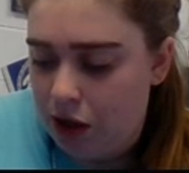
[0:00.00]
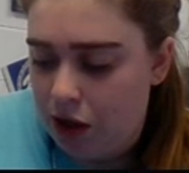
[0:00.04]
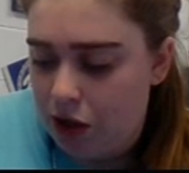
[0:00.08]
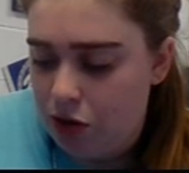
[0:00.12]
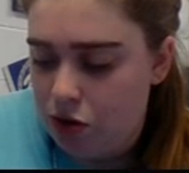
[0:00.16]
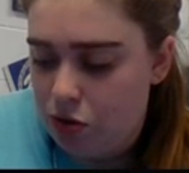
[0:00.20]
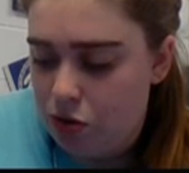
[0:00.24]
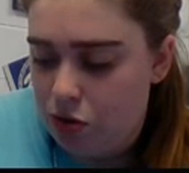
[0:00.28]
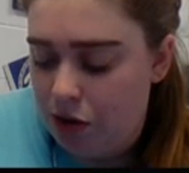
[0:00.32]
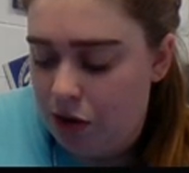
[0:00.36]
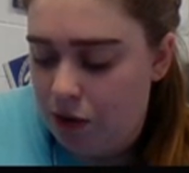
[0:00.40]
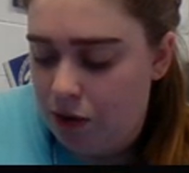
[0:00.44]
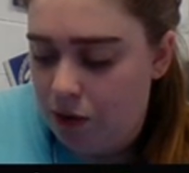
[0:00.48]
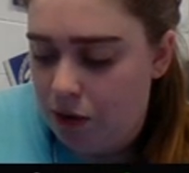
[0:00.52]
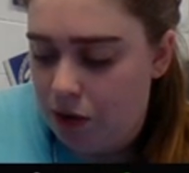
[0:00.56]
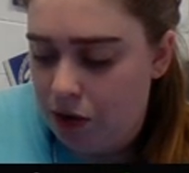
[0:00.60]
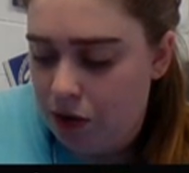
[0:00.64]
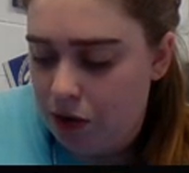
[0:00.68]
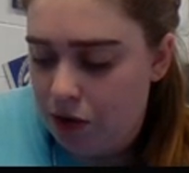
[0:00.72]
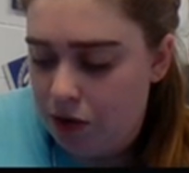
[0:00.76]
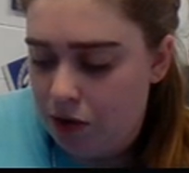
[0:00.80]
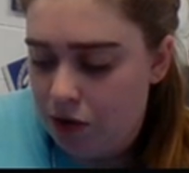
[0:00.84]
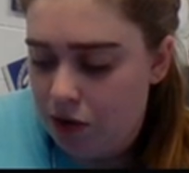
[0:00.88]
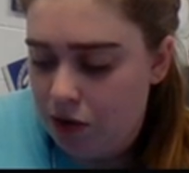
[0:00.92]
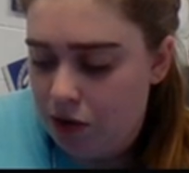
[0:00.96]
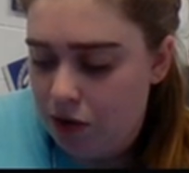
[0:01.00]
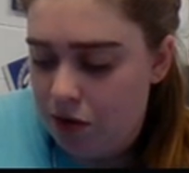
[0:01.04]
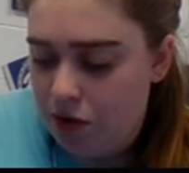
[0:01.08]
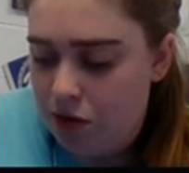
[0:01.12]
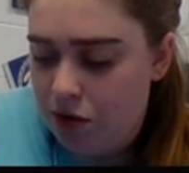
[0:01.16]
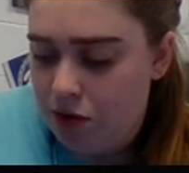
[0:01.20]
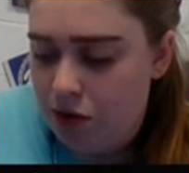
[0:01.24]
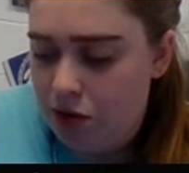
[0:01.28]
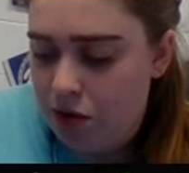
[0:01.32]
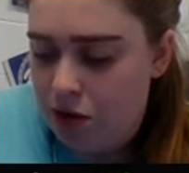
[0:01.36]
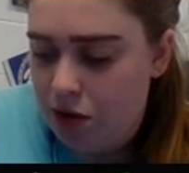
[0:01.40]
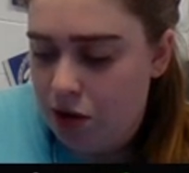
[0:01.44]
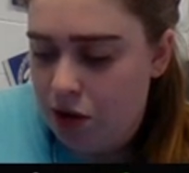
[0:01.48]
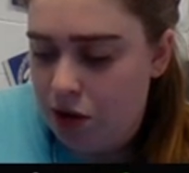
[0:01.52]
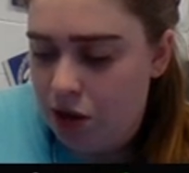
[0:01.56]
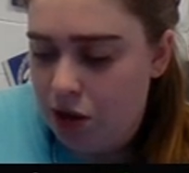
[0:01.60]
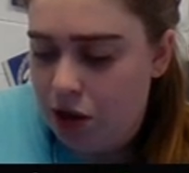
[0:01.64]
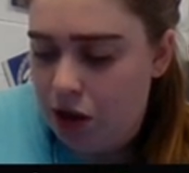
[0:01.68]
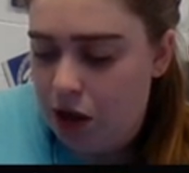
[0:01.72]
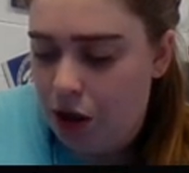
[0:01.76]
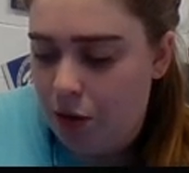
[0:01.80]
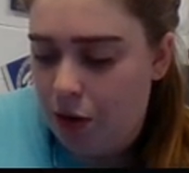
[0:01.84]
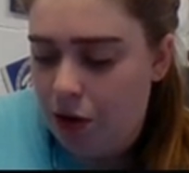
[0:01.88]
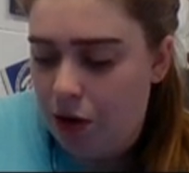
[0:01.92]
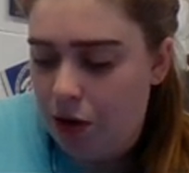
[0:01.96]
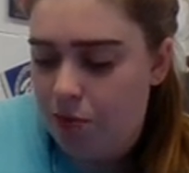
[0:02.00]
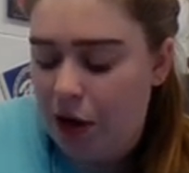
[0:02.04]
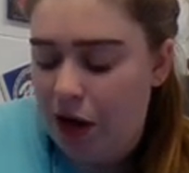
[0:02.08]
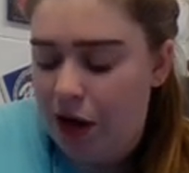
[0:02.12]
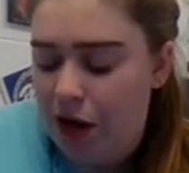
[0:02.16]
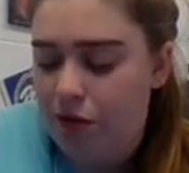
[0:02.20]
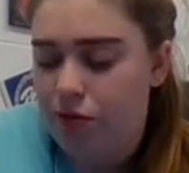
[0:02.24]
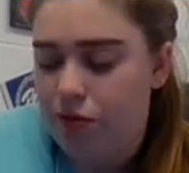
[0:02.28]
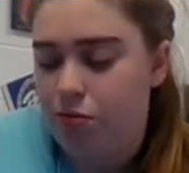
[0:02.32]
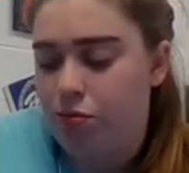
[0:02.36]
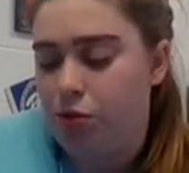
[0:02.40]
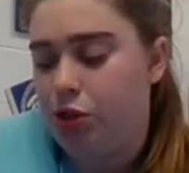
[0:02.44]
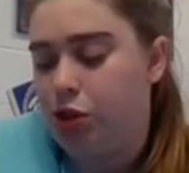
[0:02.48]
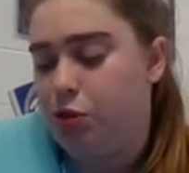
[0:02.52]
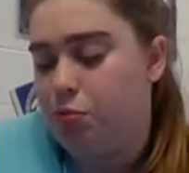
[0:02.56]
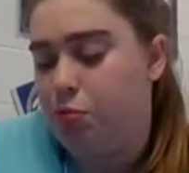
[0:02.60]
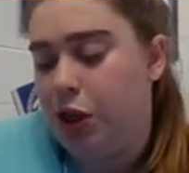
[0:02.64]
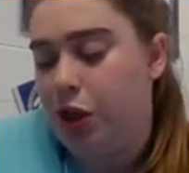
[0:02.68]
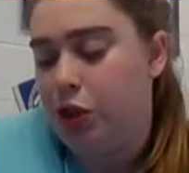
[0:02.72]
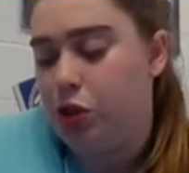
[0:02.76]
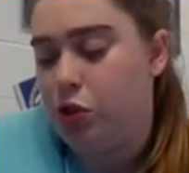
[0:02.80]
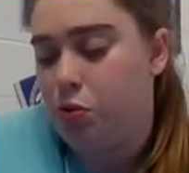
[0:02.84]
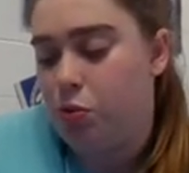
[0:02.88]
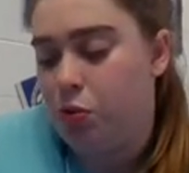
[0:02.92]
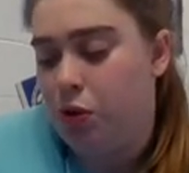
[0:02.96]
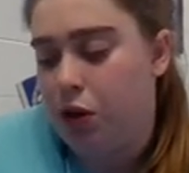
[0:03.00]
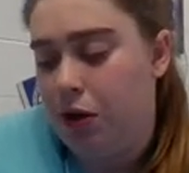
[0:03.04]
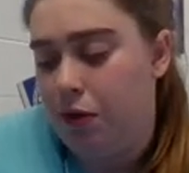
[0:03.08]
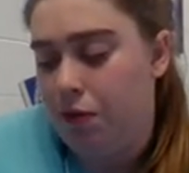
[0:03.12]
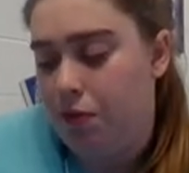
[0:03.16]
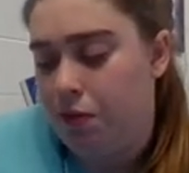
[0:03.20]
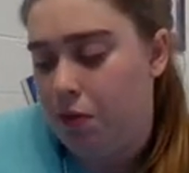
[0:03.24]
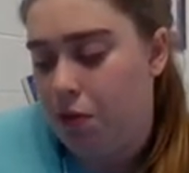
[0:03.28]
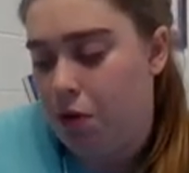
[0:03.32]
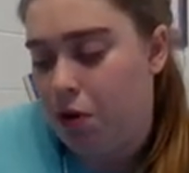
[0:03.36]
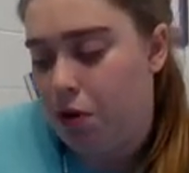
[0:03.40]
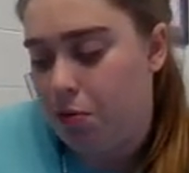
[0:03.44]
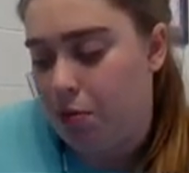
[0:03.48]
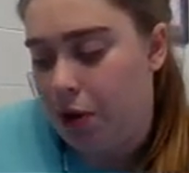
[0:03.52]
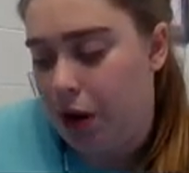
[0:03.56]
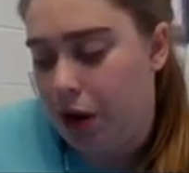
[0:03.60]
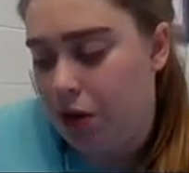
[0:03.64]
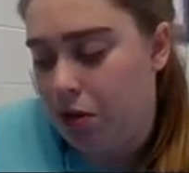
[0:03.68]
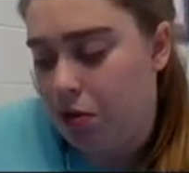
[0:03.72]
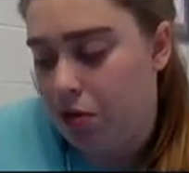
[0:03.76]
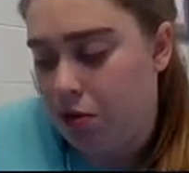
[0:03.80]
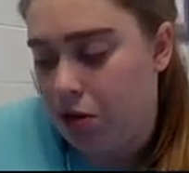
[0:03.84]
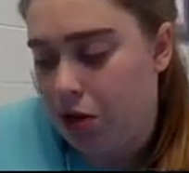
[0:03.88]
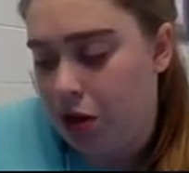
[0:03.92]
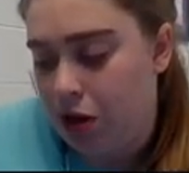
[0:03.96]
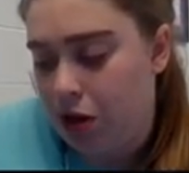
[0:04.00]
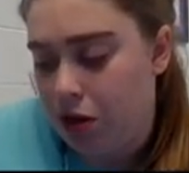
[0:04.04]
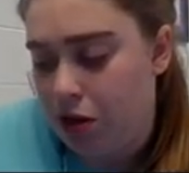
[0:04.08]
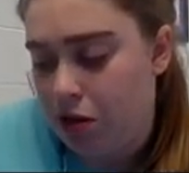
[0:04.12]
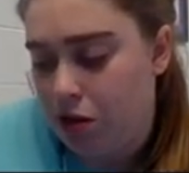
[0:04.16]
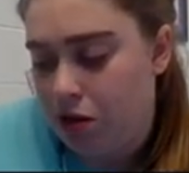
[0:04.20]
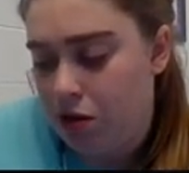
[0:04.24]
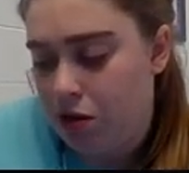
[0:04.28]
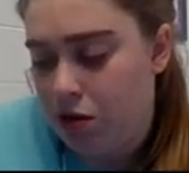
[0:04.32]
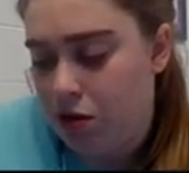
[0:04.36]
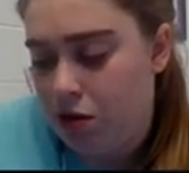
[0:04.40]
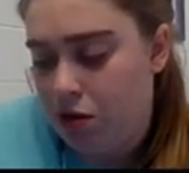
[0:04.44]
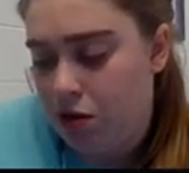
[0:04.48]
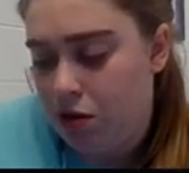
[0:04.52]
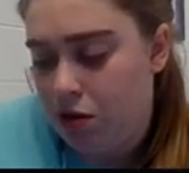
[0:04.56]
that is 24. Now what about if we multiplied 24 by 3?